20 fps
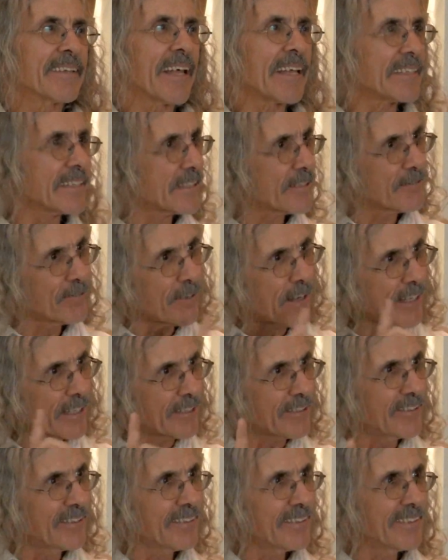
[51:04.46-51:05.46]
that's the
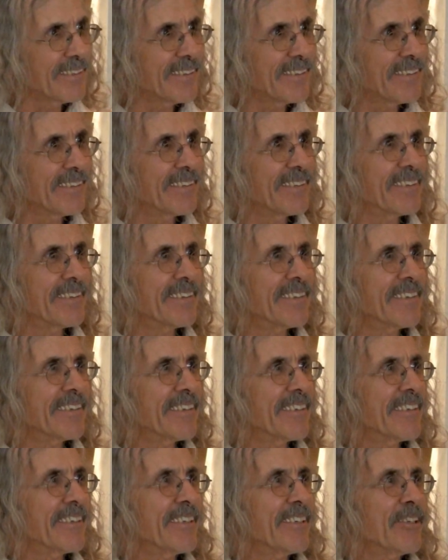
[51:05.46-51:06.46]
final.
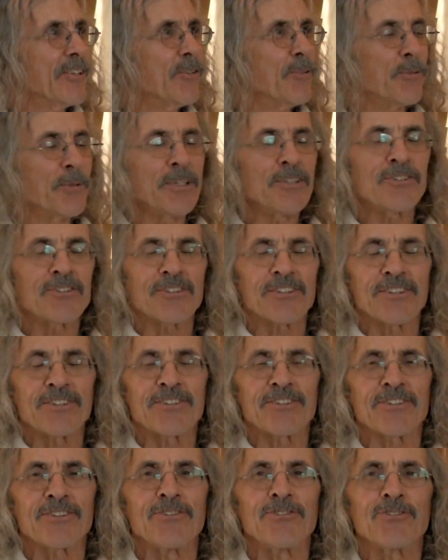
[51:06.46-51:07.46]
You reached
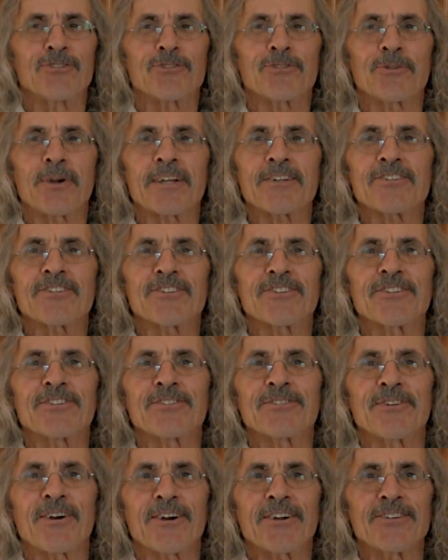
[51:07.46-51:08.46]
as you stretched
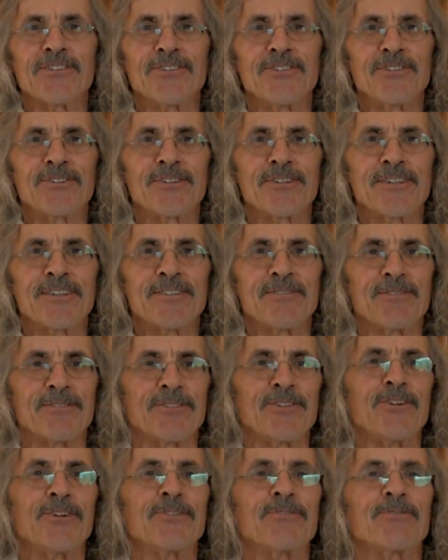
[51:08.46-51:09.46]
as far as you could.
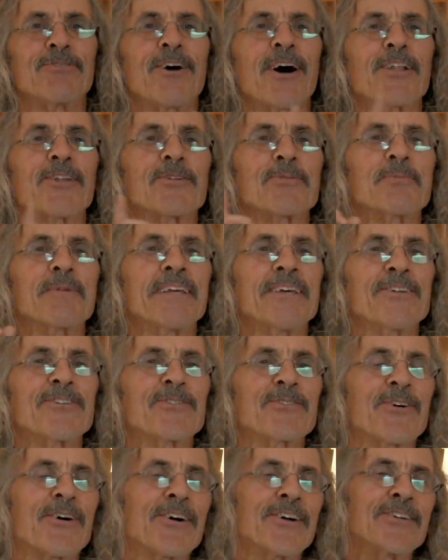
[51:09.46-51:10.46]
You could follow me
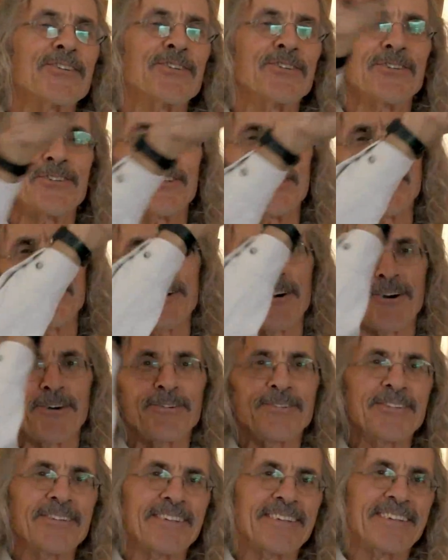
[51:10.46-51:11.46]
as far as you could
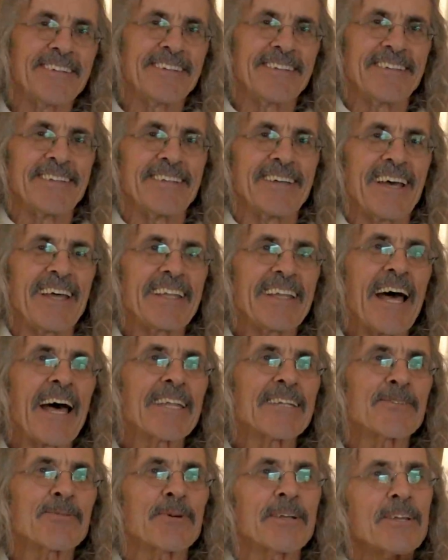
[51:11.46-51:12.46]
go. And
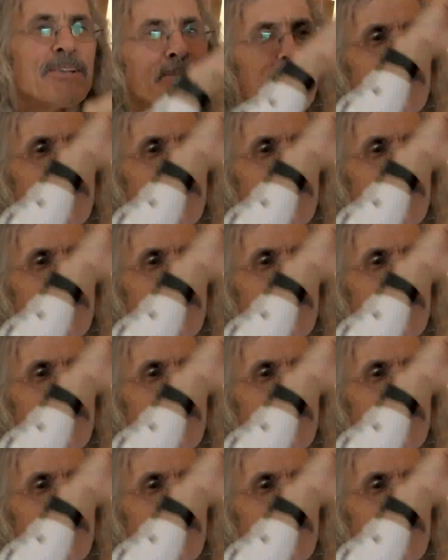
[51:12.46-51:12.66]
that's what